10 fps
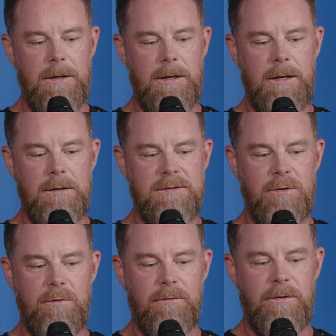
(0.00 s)
and
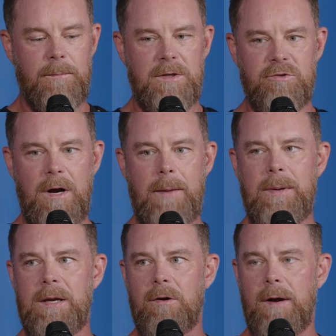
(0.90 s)
so from the
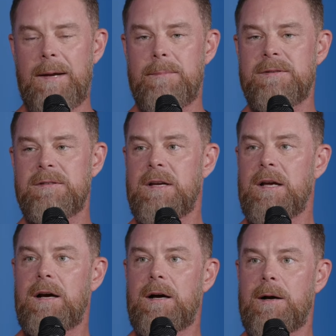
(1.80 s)
dropping grapes
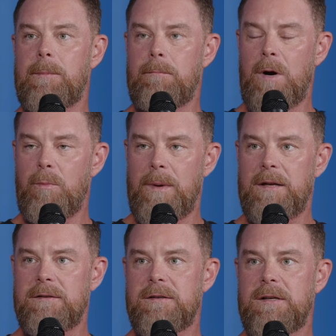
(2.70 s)
uh,
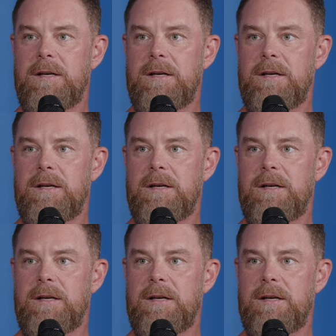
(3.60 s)
moment